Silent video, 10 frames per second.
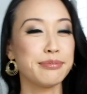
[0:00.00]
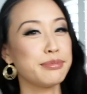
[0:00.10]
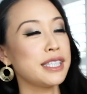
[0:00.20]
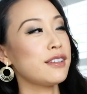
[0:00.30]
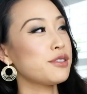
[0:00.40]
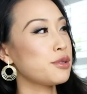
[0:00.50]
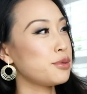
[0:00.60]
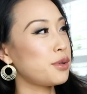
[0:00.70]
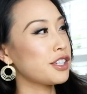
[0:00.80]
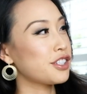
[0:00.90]
Please also
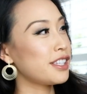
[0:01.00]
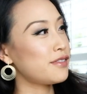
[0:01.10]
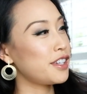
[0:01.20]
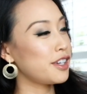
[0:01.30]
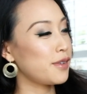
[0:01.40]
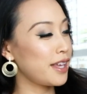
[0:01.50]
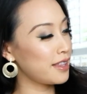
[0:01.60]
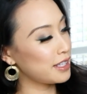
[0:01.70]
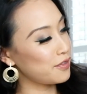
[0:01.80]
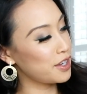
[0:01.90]
watch this video and
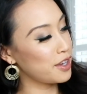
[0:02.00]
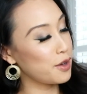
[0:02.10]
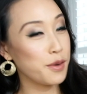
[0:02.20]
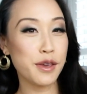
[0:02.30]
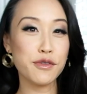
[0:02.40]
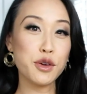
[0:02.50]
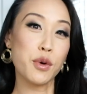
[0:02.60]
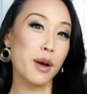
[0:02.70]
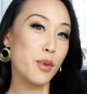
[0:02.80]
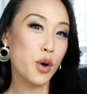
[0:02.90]
this video if you
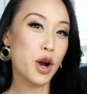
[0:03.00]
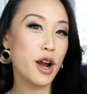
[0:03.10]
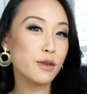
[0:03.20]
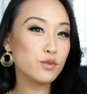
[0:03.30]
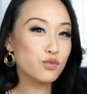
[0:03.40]
want more.